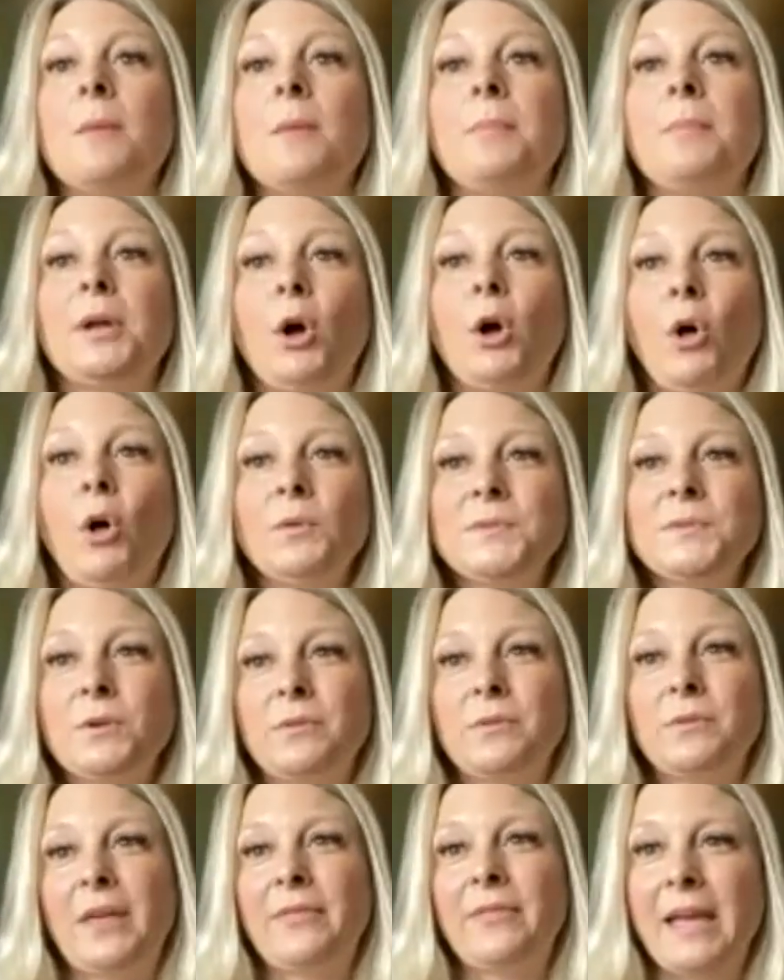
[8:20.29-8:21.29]
but also
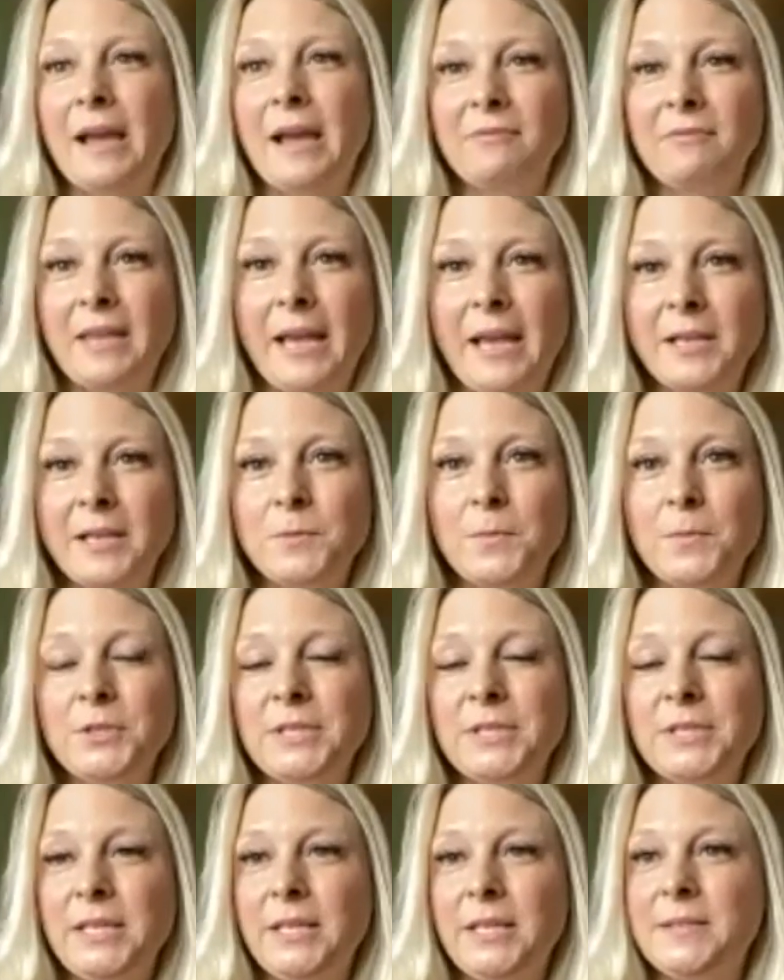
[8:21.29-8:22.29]
that they have the
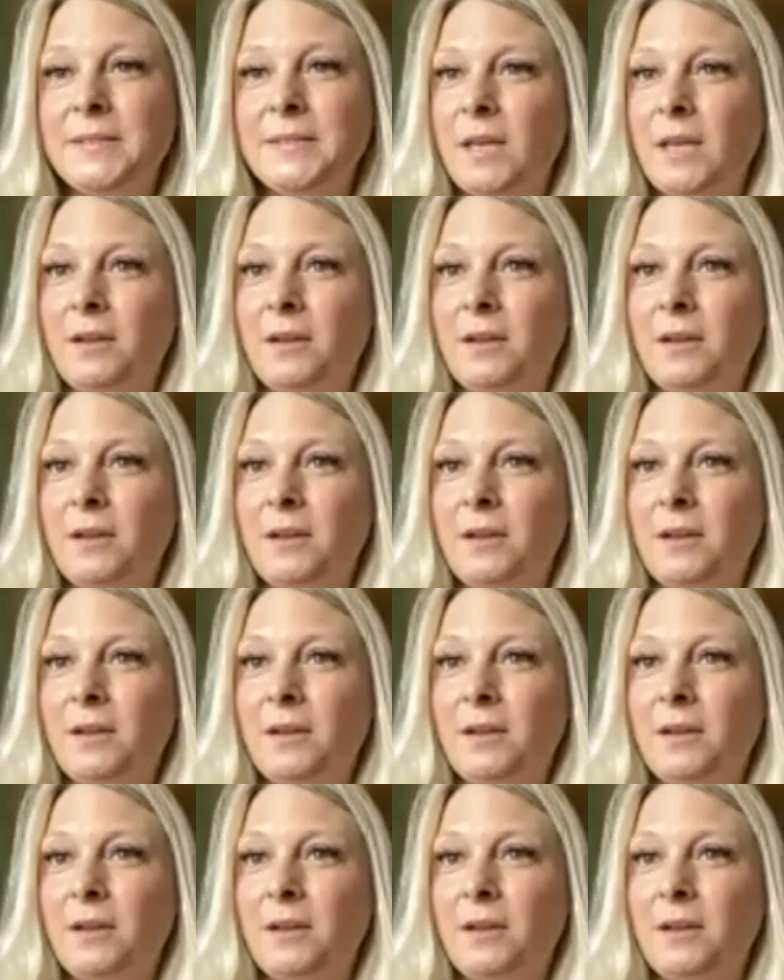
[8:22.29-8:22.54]
expertise